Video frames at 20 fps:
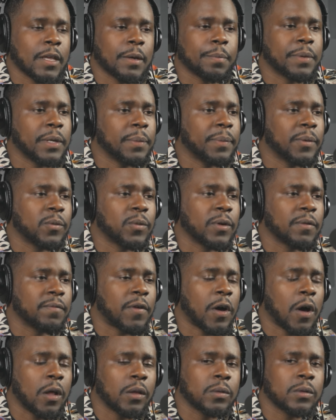people with
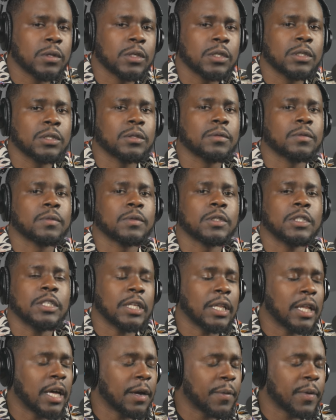followers,
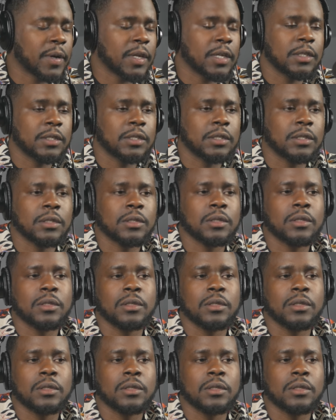celebrities,